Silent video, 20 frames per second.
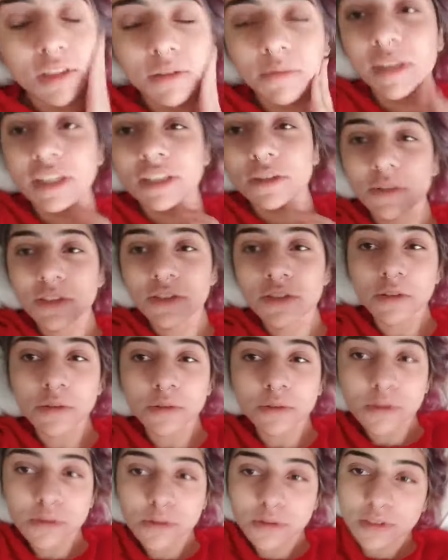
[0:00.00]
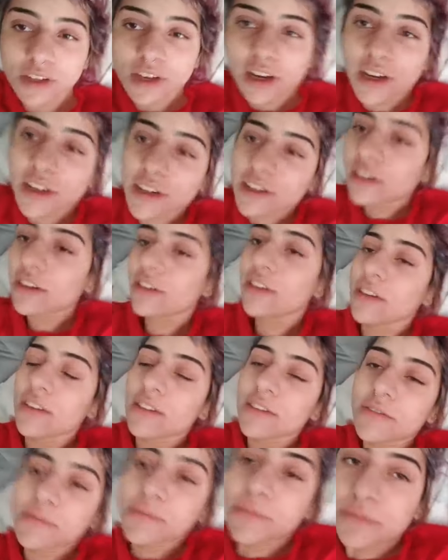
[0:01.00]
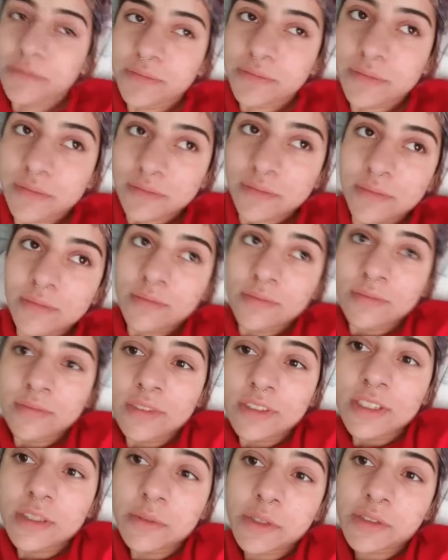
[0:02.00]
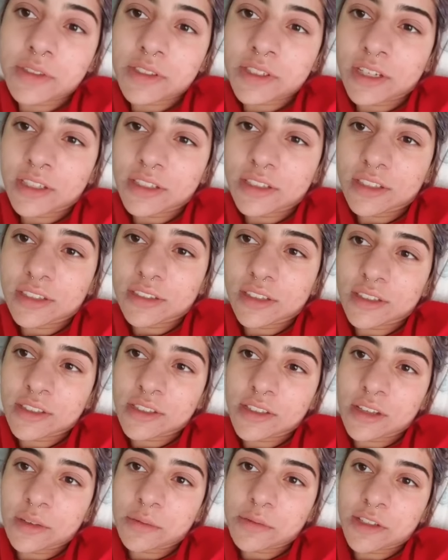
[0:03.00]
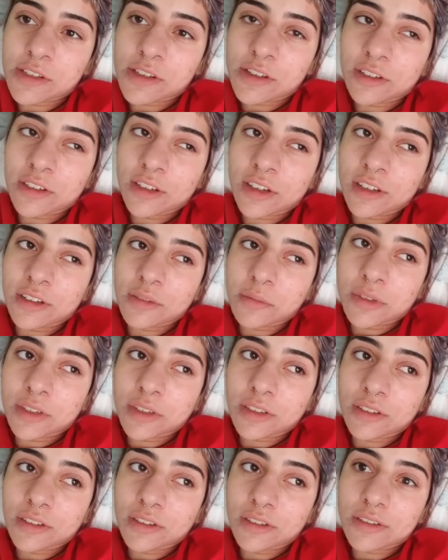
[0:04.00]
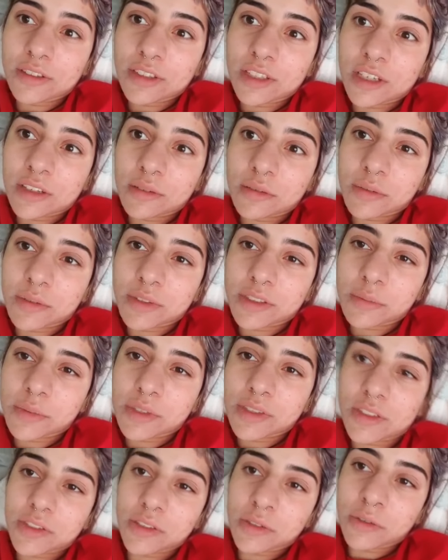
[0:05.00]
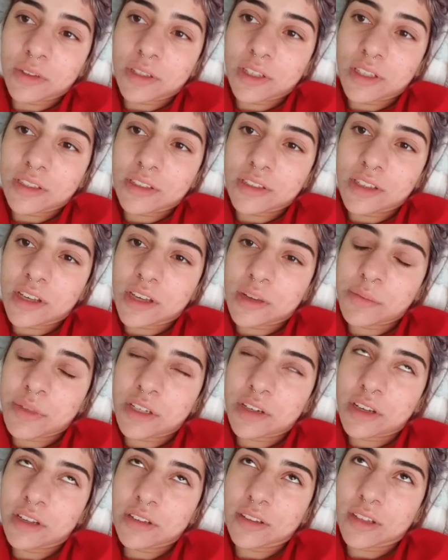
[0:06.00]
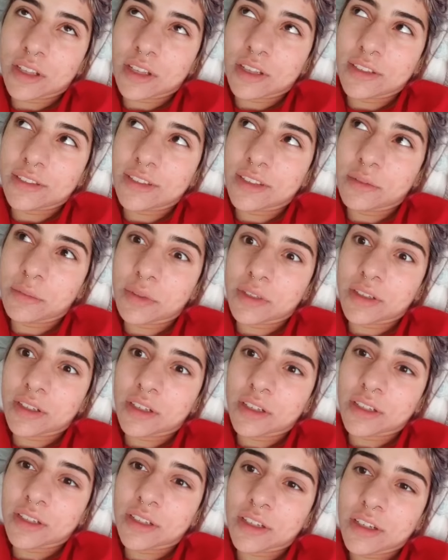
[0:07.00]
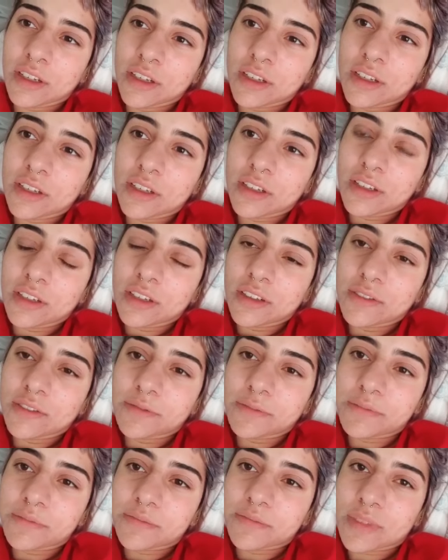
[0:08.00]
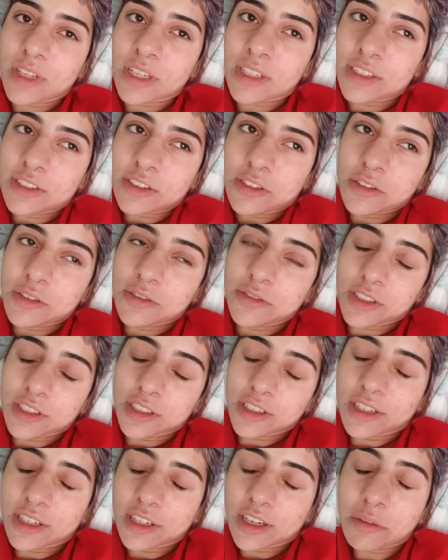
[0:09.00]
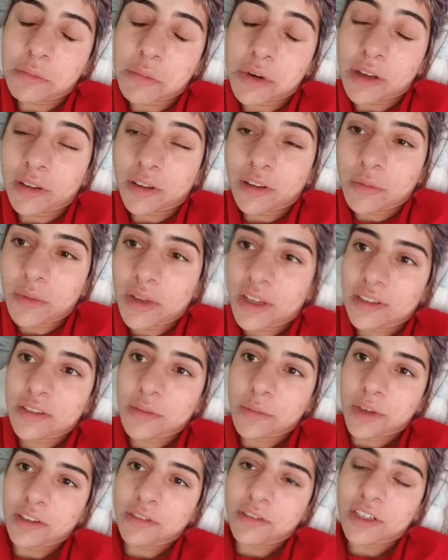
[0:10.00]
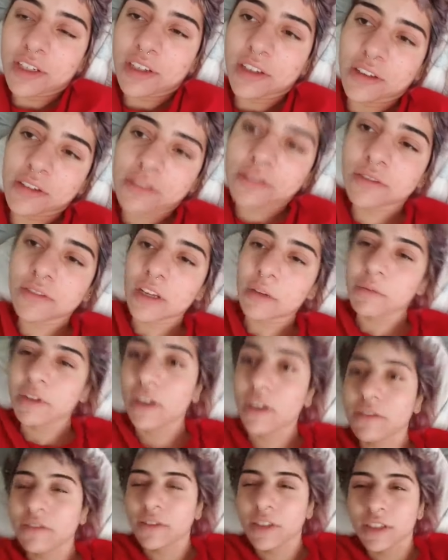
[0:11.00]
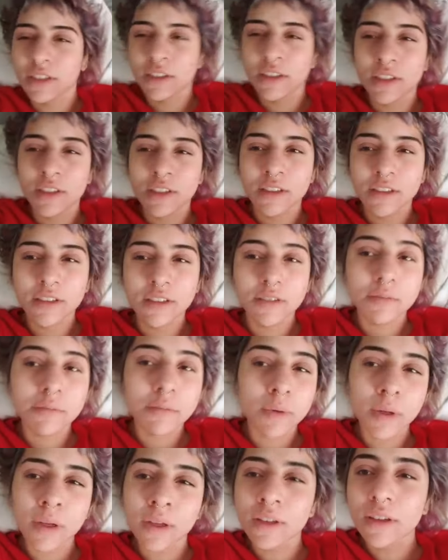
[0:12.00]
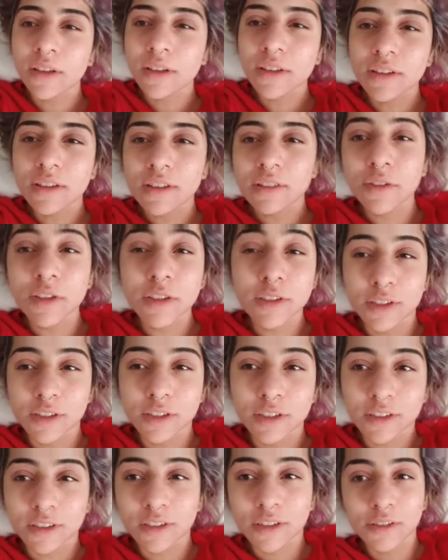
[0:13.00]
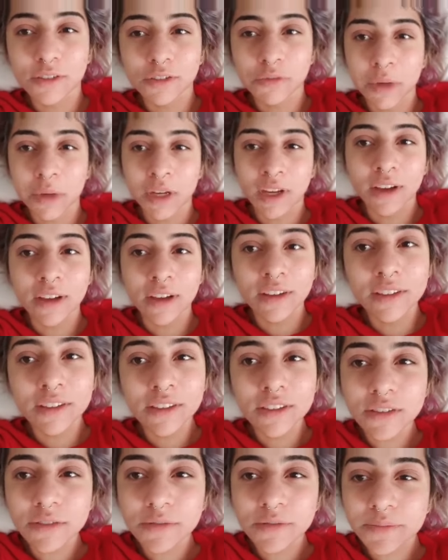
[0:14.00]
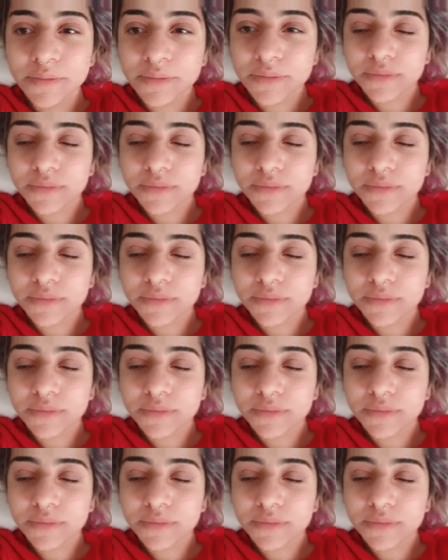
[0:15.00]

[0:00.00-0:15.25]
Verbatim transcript: It makes me so tired. I mean, it was nice because I slept a long time, but damn, it makes me so lazy. I mean, not lazy, but like, I still feel like I could probably go back to bed right now. I mean, not really, but it feels good to close my eyes.